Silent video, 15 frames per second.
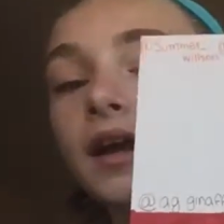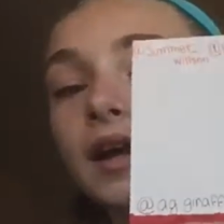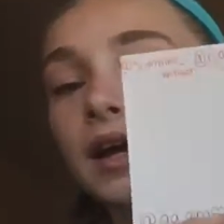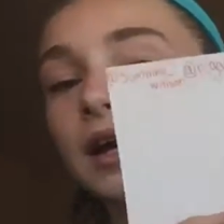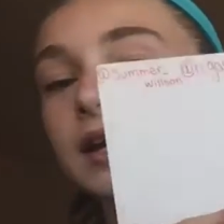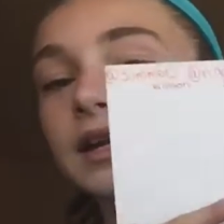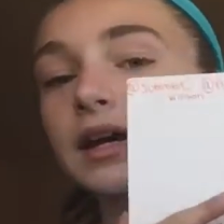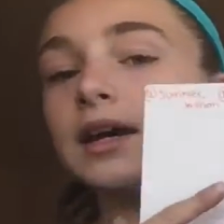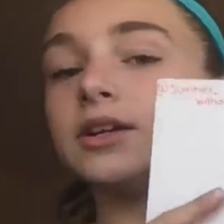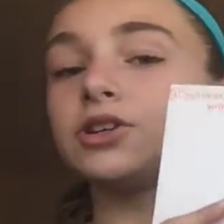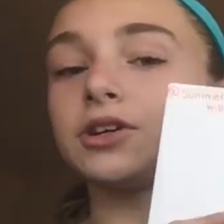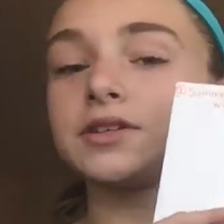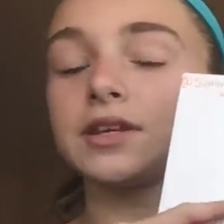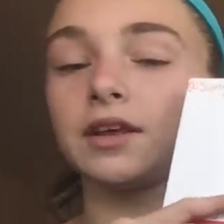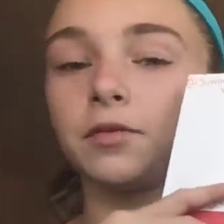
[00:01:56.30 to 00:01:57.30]
And it
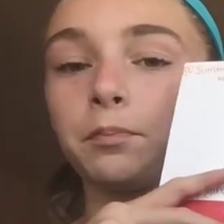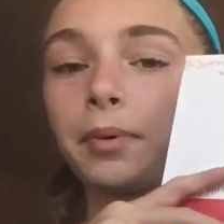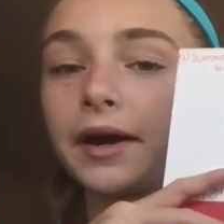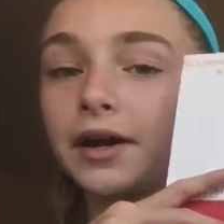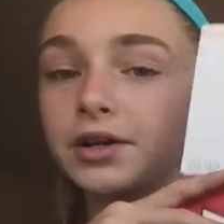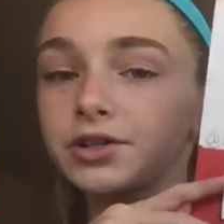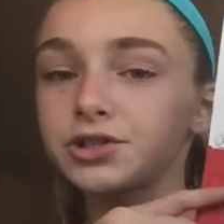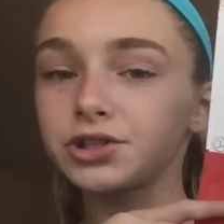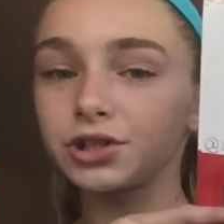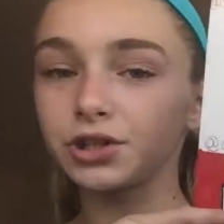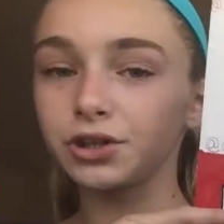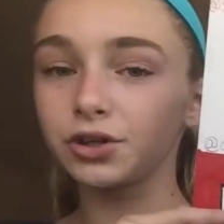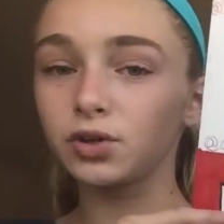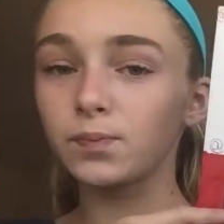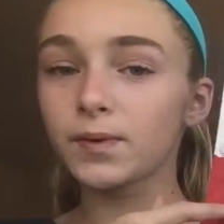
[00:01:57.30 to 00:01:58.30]
just says Paris
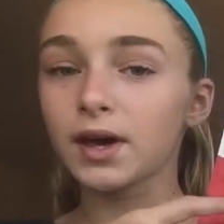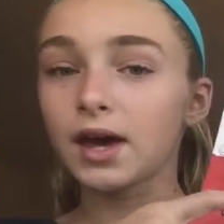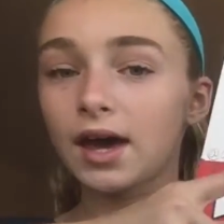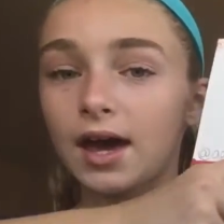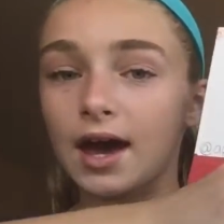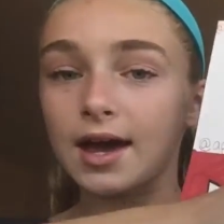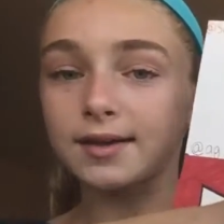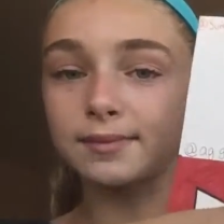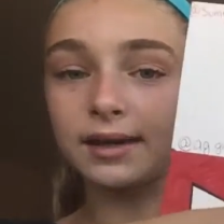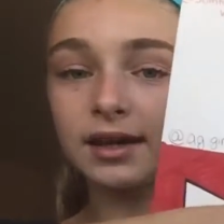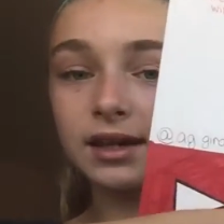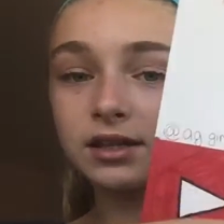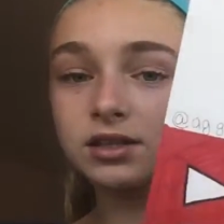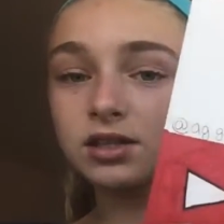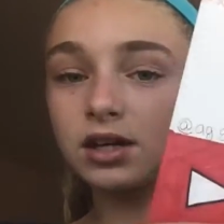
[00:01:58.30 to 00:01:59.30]
Tube, has my
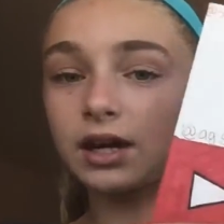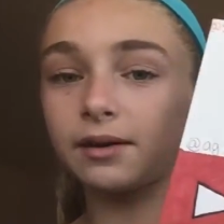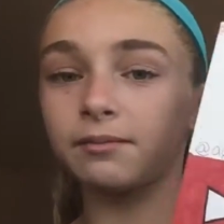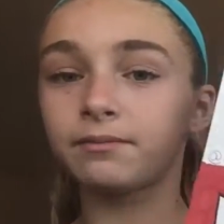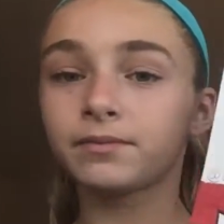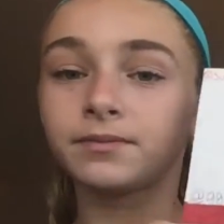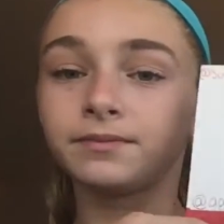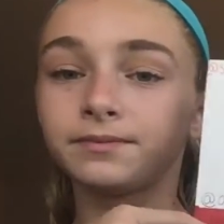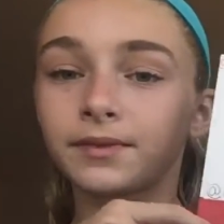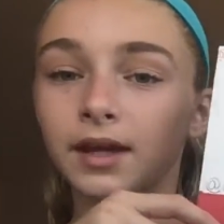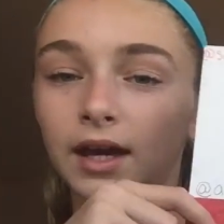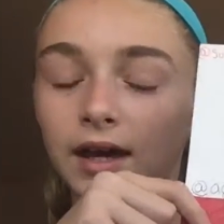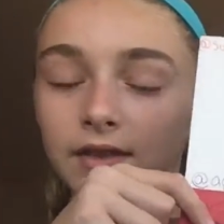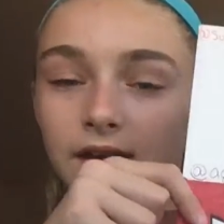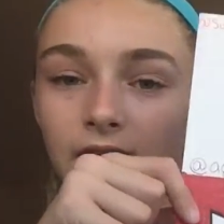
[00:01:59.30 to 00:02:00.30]
Instagram,
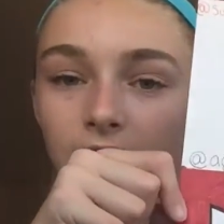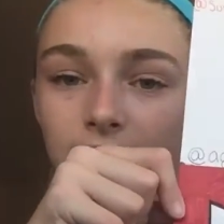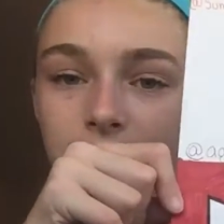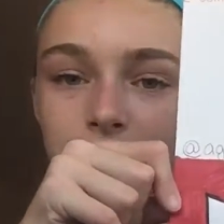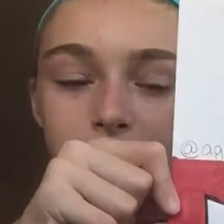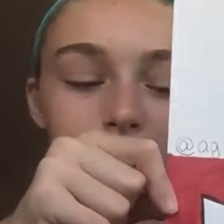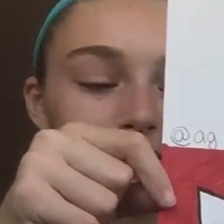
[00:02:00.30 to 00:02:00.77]
and then has the